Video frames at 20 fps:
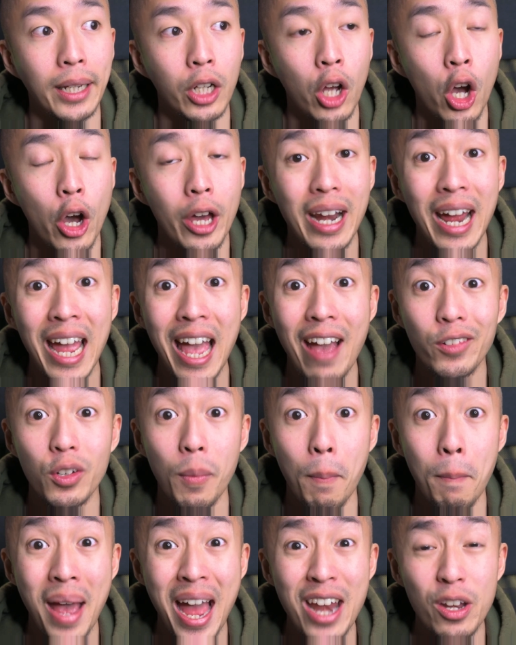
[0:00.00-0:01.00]
god, I have to
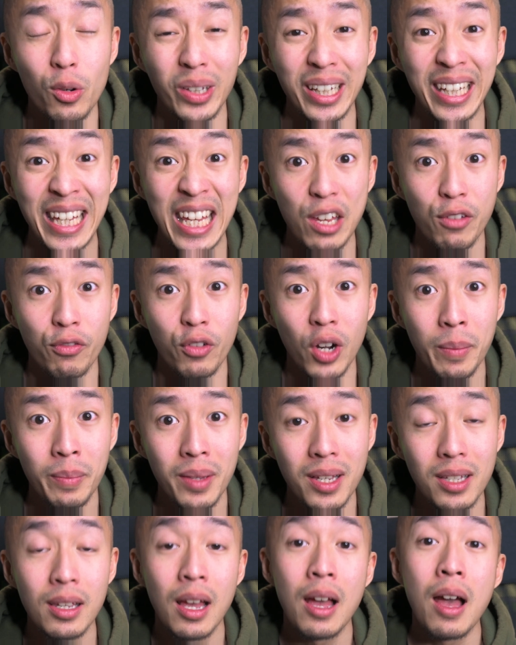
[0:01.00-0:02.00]
manually keyframe
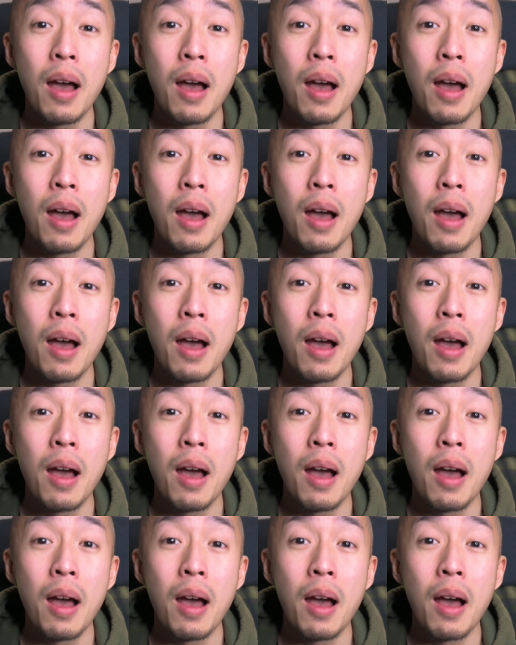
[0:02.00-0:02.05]
this.